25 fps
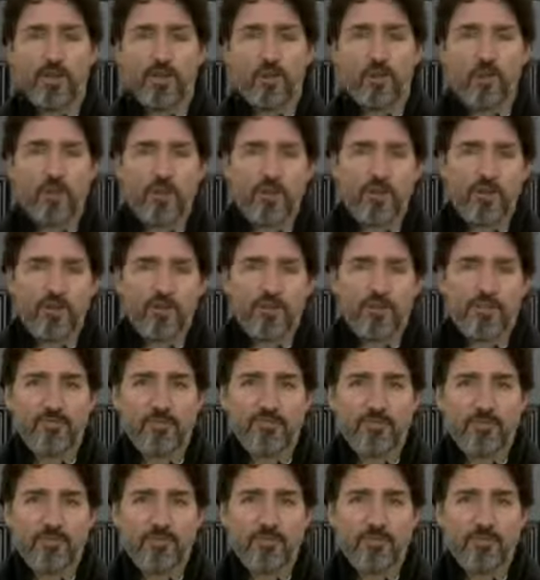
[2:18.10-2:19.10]
workers and
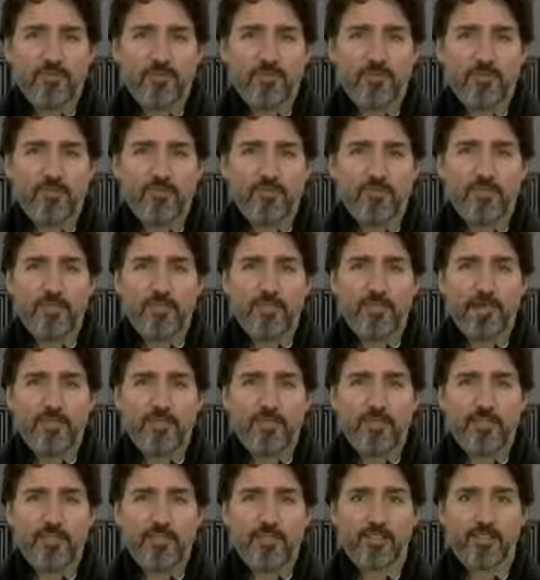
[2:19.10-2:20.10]
families even
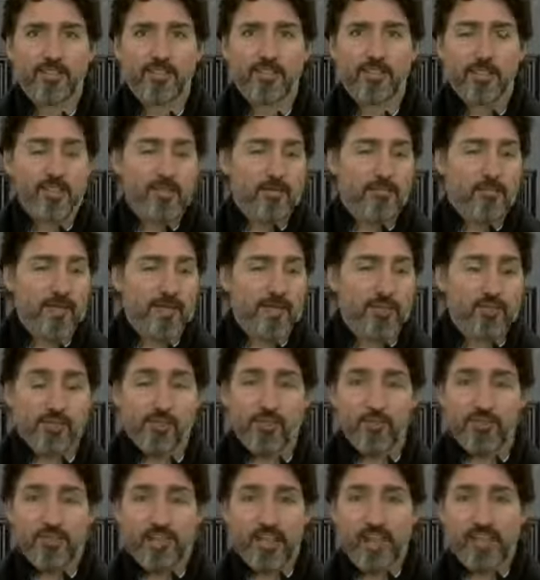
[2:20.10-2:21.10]
better, to make
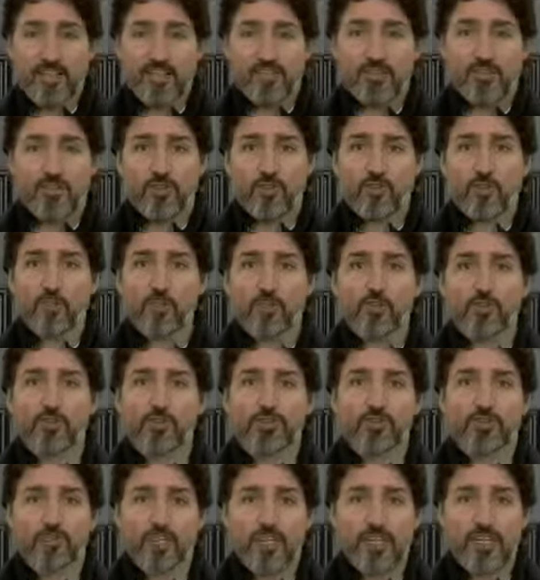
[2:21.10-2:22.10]
sure that as the
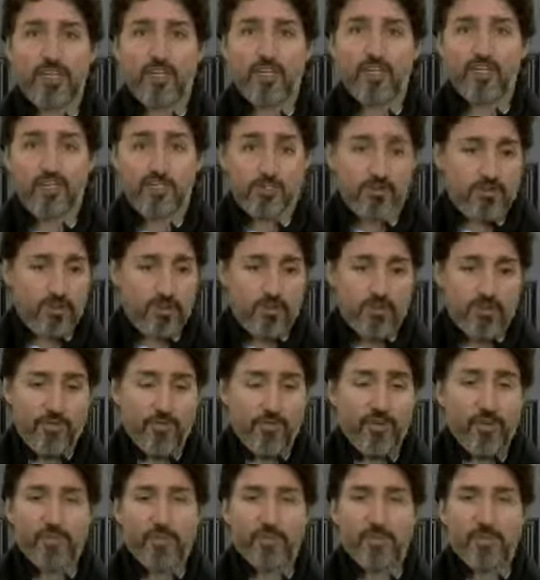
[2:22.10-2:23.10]
world changes
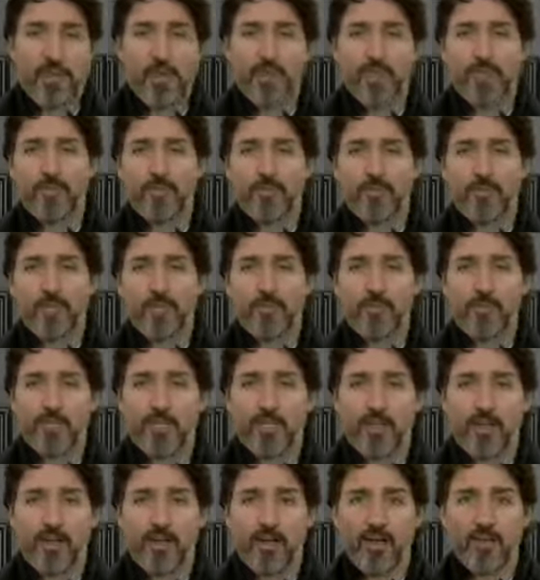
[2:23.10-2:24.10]
through this pandemic and
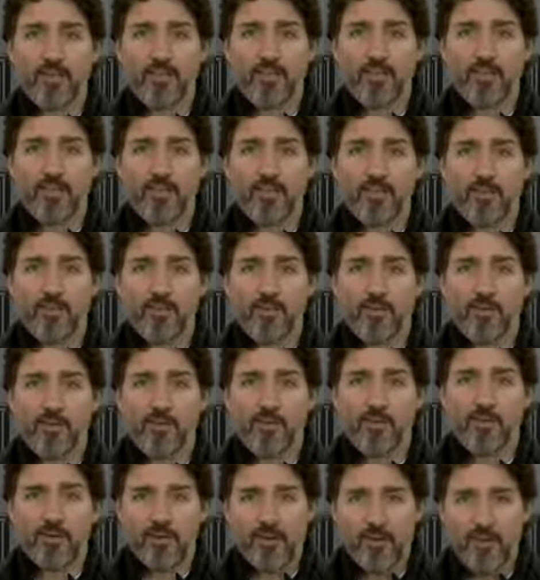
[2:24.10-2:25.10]
beyond,
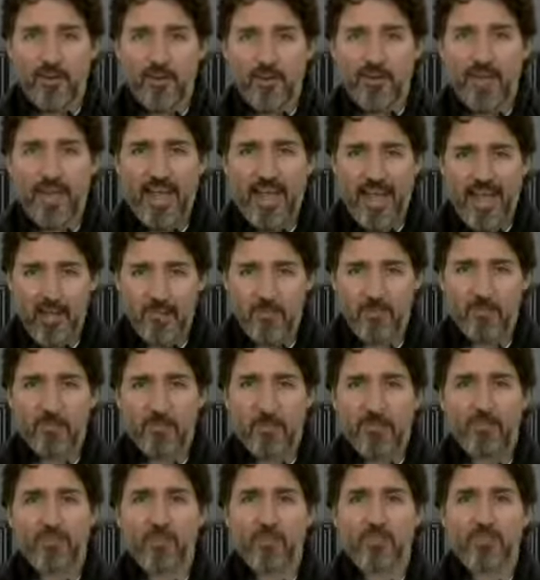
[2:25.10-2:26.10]
we're there to help
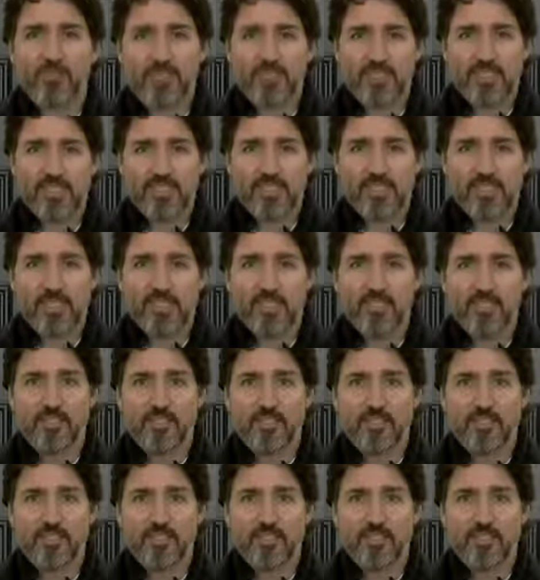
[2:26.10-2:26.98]
people succeed.